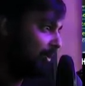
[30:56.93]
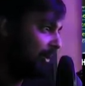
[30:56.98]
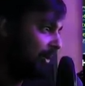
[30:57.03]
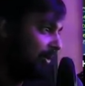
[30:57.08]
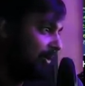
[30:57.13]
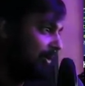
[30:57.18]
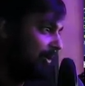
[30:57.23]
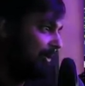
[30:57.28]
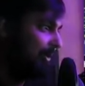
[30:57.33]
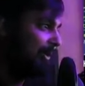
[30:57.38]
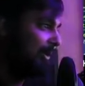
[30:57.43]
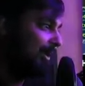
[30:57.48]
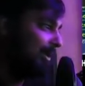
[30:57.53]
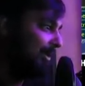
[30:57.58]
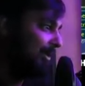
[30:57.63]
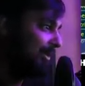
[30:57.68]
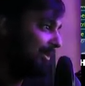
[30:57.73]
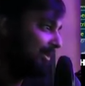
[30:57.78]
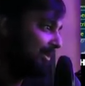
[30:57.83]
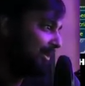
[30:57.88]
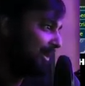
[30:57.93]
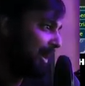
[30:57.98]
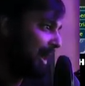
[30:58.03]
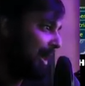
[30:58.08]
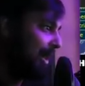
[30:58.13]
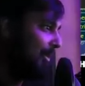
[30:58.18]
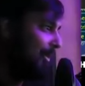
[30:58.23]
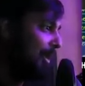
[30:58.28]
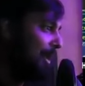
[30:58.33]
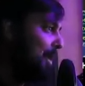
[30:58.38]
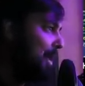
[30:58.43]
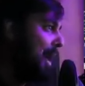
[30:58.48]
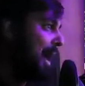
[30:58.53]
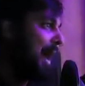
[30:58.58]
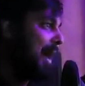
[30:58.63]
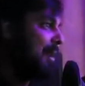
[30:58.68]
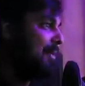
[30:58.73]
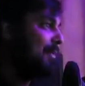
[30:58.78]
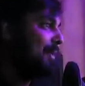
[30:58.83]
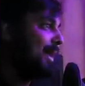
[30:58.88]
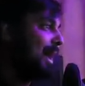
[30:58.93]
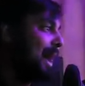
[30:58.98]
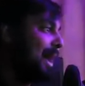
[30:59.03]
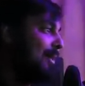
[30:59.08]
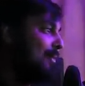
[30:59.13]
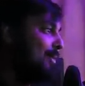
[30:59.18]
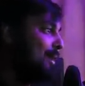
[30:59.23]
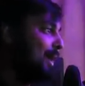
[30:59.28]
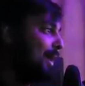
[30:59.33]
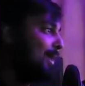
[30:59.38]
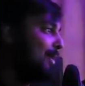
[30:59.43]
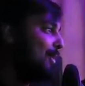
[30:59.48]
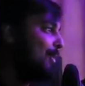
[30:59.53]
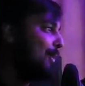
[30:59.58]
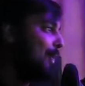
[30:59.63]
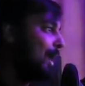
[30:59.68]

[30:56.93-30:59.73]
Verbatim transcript: pictures in this, cause like I don't, I don't want, I don't want to get no